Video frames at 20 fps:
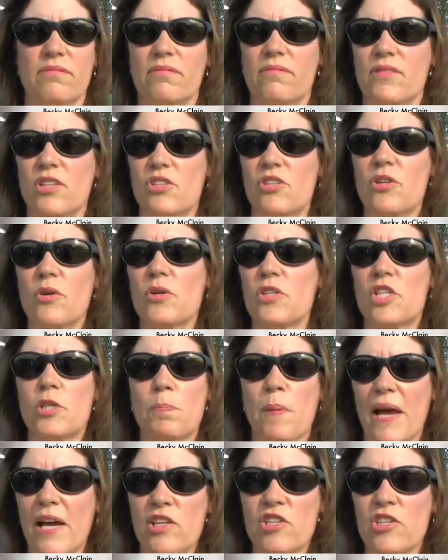there's no
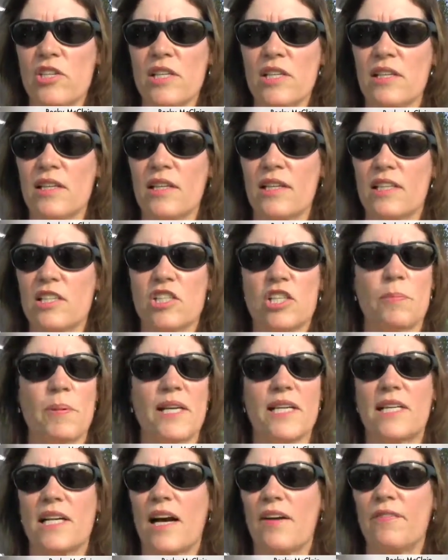inspection there's a
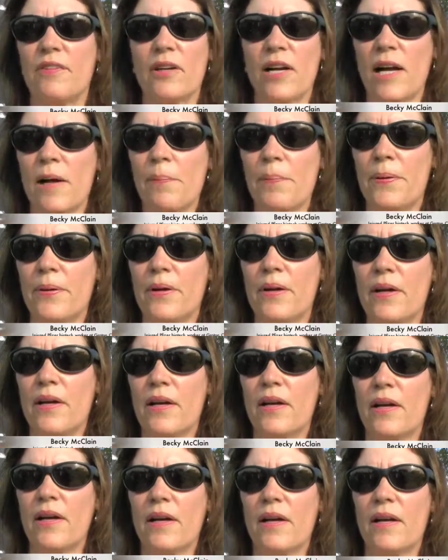big cover up
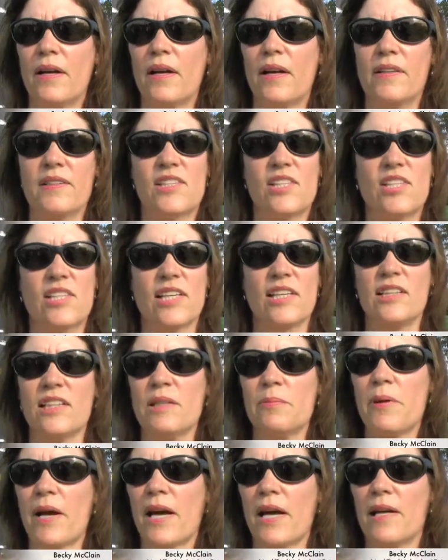and
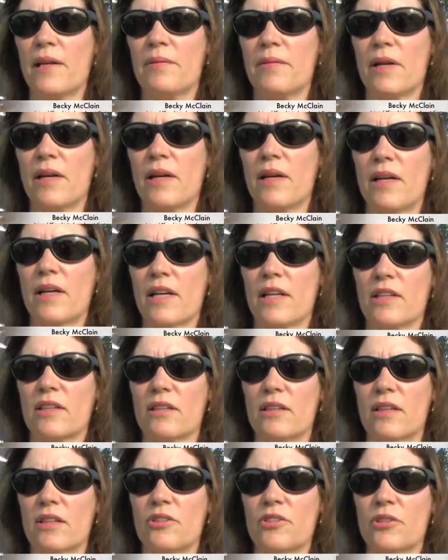stealing my uh,
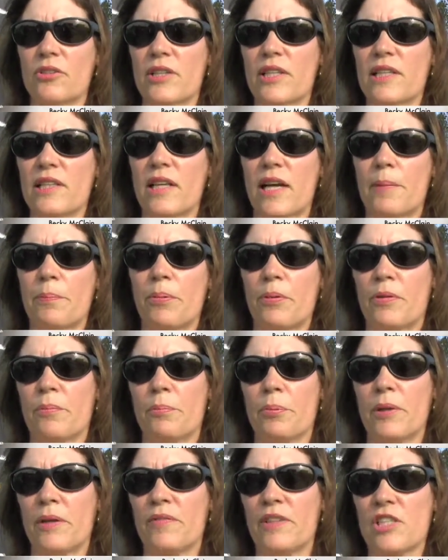attorney client
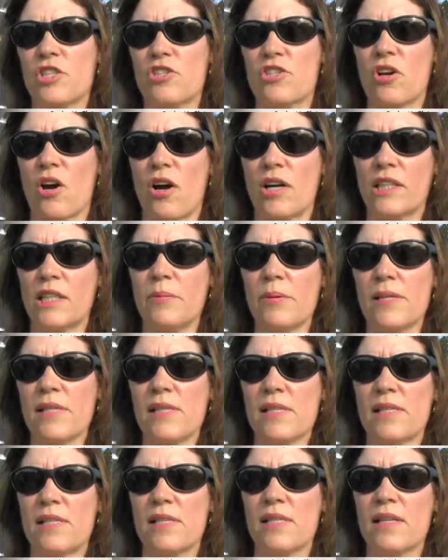privileged
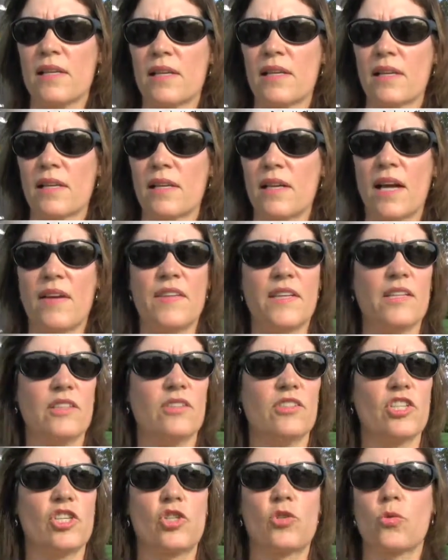documents and
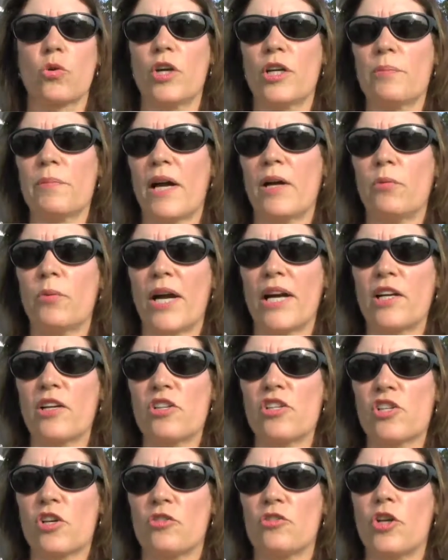then destroying my
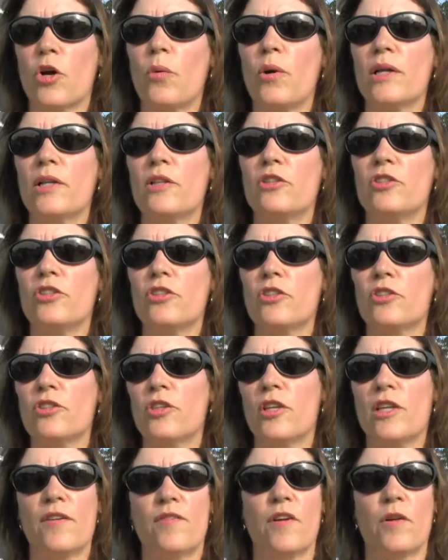records. so no one
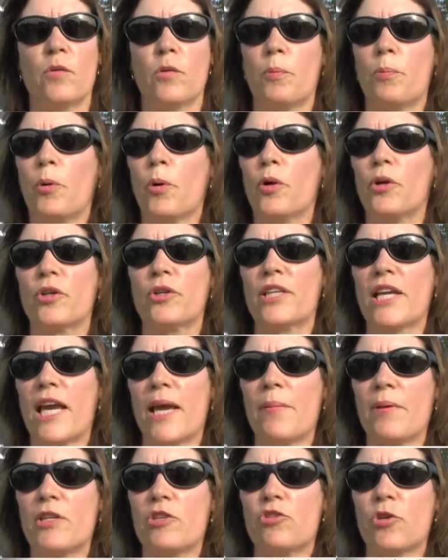if a reporter
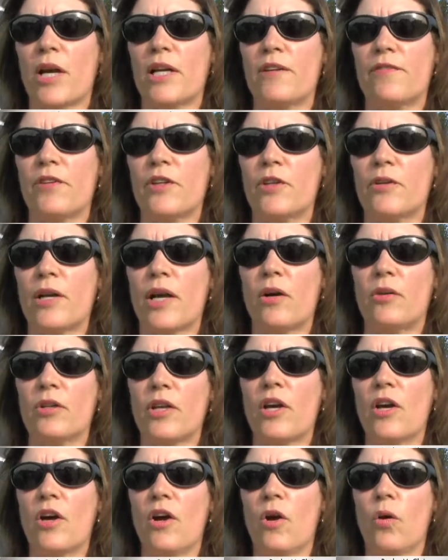came and tried to figure out
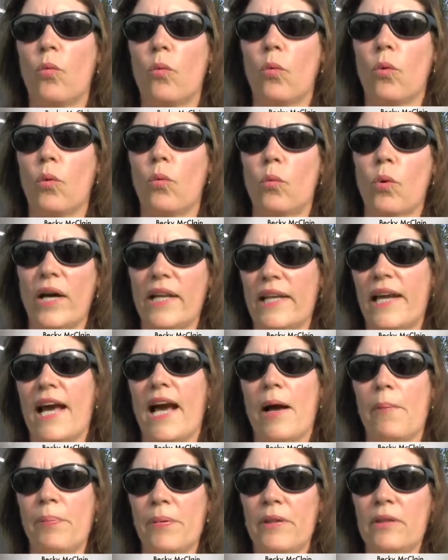what
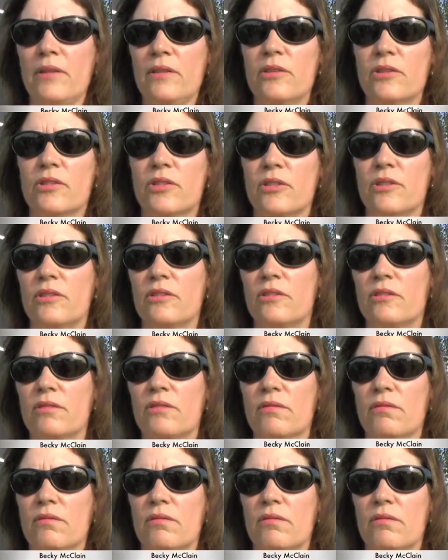happened you couldn't